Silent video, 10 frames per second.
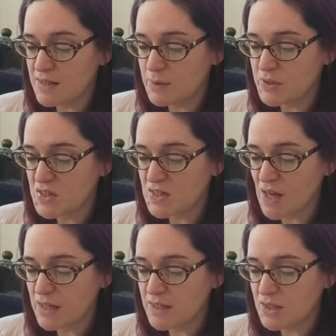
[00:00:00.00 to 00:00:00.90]
it was
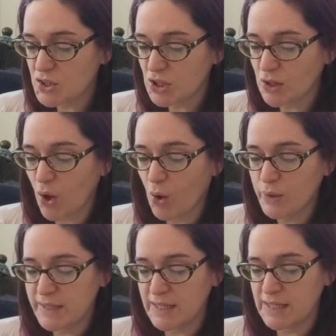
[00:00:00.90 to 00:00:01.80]
decided to start a
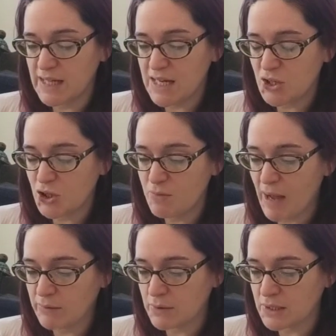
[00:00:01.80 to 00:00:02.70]
holding in the eastern
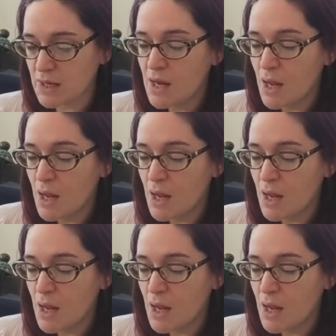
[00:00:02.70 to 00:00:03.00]
mountains,